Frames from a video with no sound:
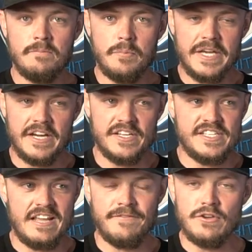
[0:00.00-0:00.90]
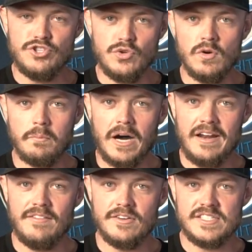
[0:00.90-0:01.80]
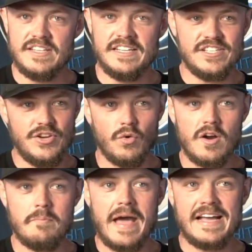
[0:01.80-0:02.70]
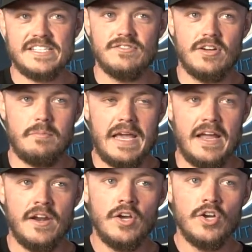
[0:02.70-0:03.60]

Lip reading: because if you do embody those things and you're a masculine man